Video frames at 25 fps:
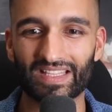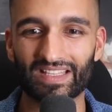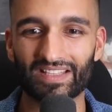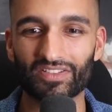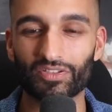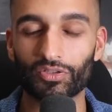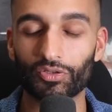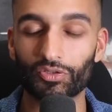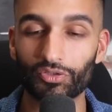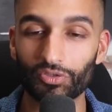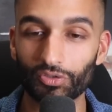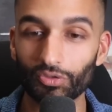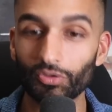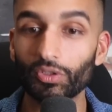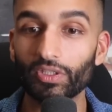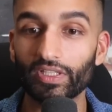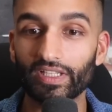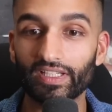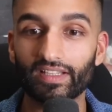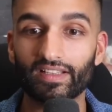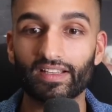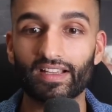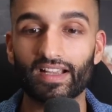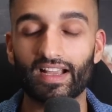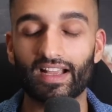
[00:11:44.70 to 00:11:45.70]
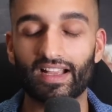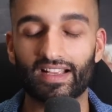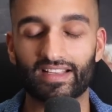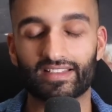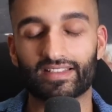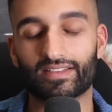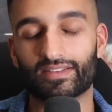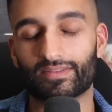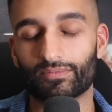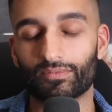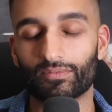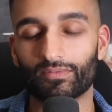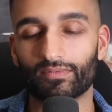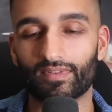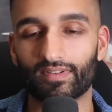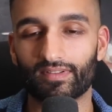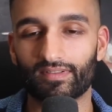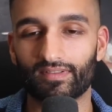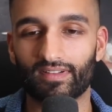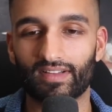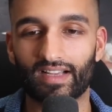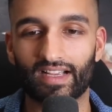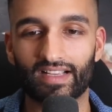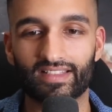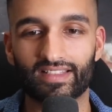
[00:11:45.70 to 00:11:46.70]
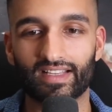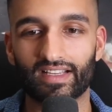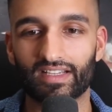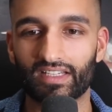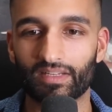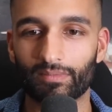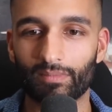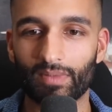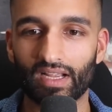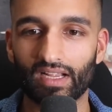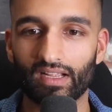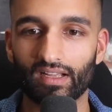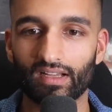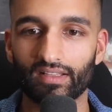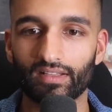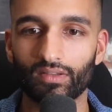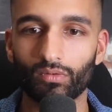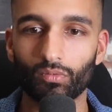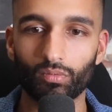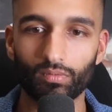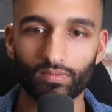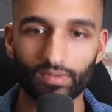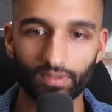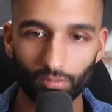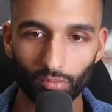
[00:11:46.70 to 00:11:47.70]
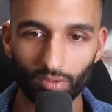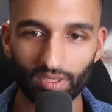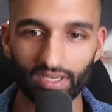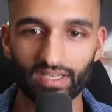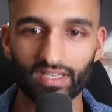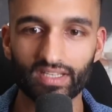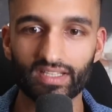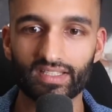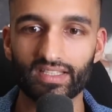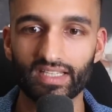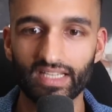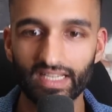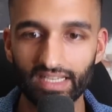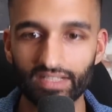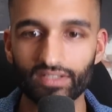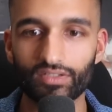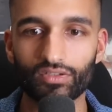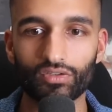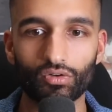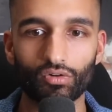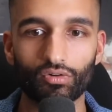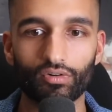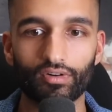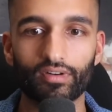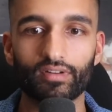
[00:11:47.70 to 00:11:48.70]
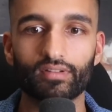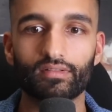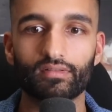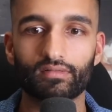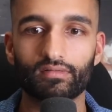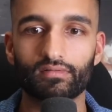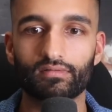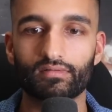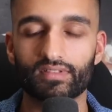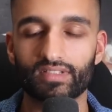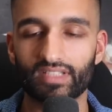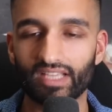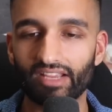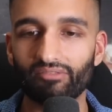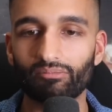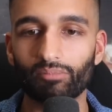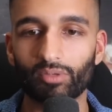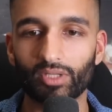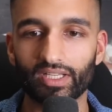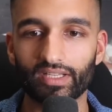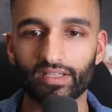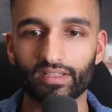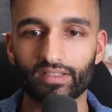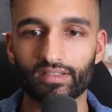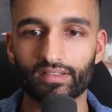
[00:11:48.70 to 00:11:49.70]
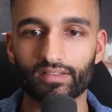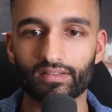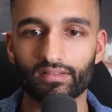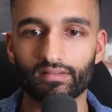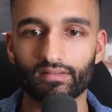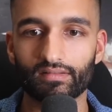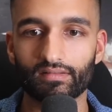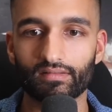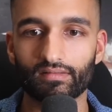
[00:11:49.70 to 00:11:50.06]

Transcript: So truly, as I said to Megha, the witness is your safe place,